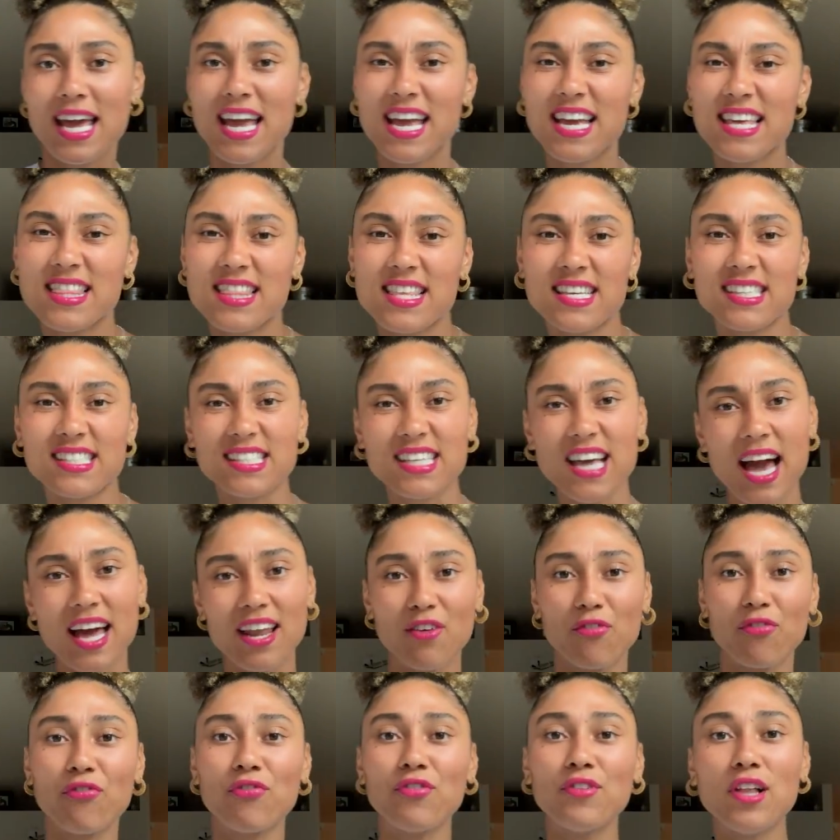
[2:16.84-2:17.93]
in this kind
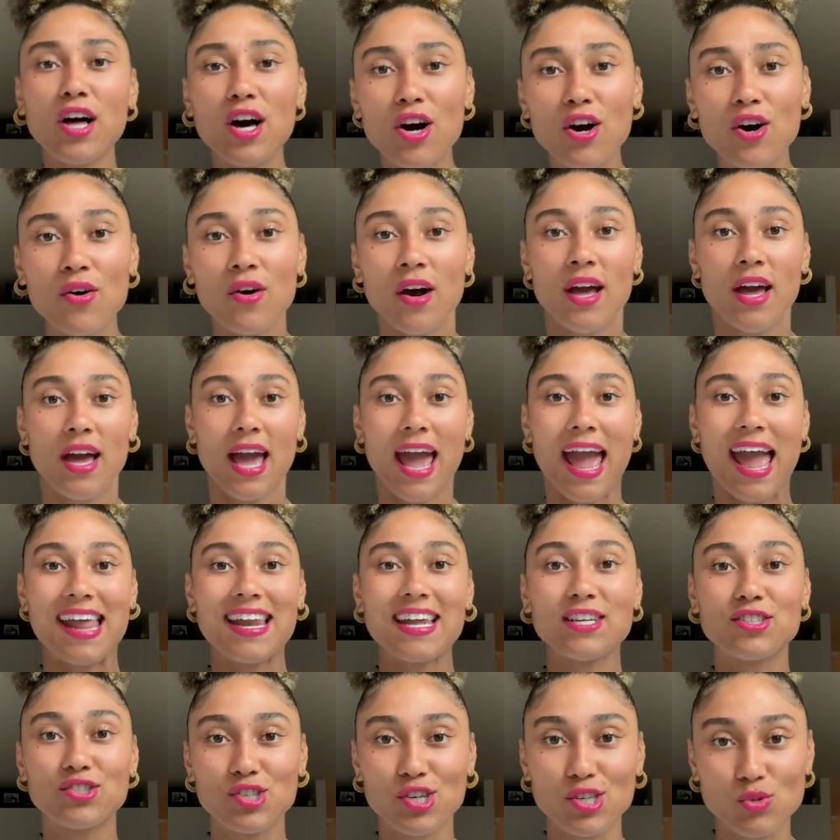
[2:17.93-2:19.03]
of flow, and
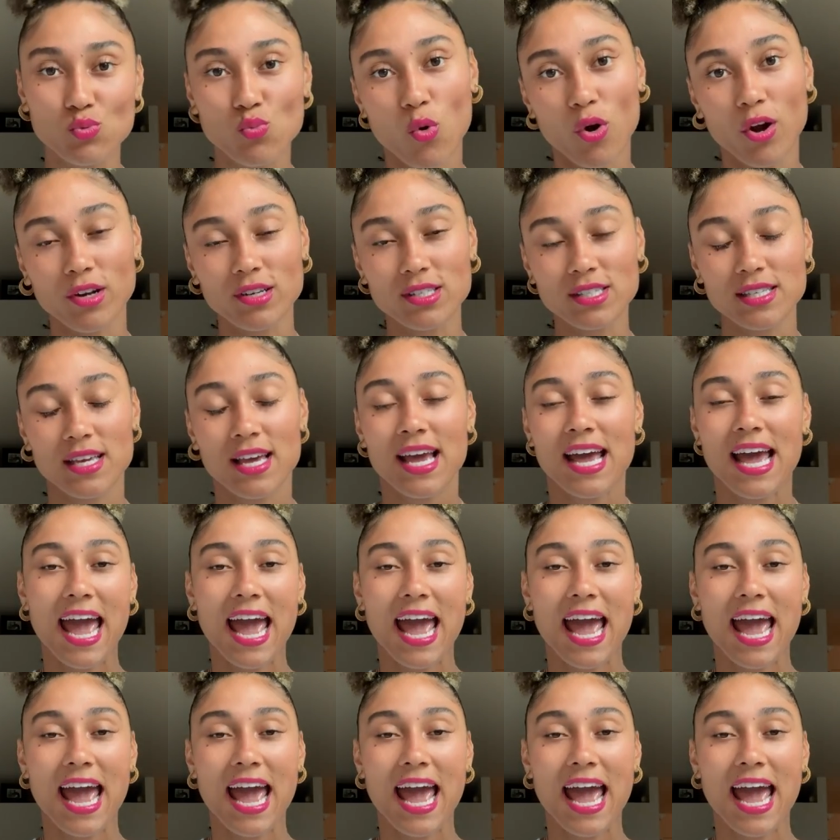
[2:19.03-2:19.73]
it just works.